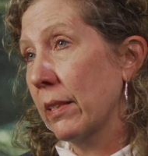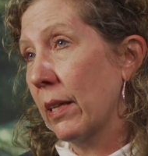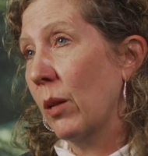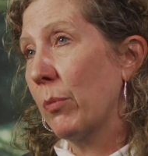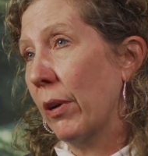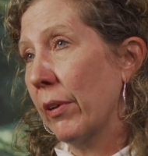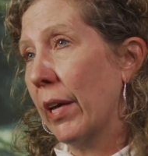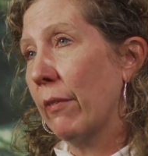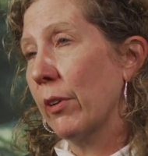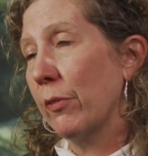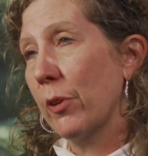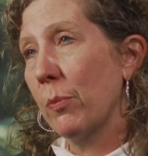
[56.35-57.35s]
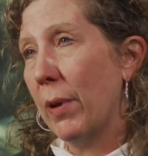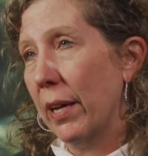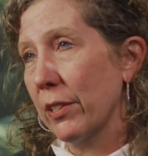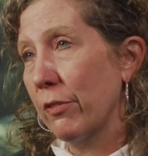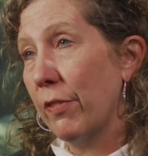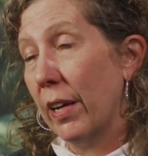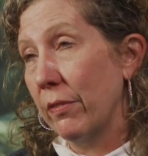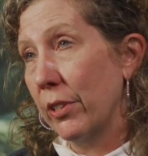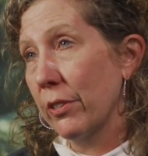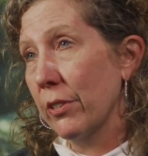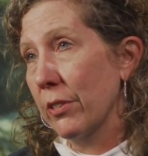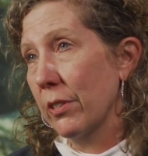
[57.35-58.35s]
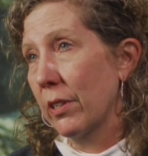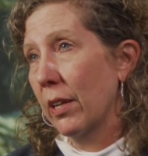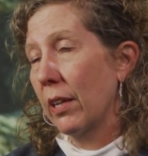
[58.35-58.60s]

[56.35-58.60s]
Celebrate Recovery for the past 5 years.